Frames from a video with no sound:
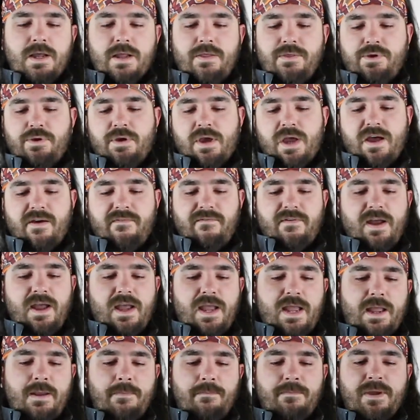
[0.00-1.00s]
You have
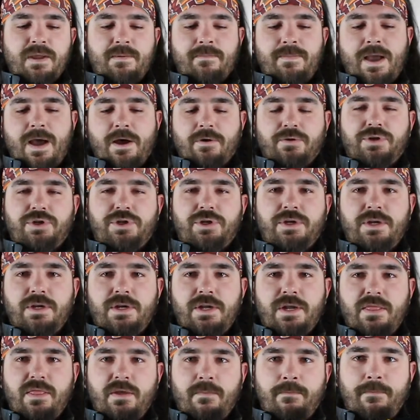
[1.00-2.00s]
a big pouch
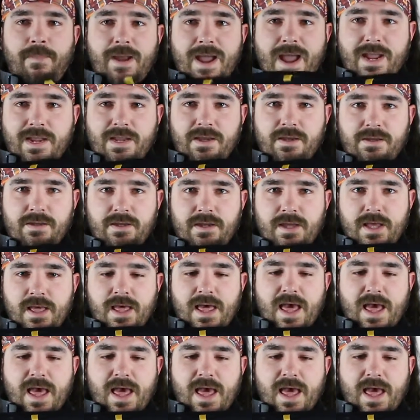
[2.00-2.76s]
in the back.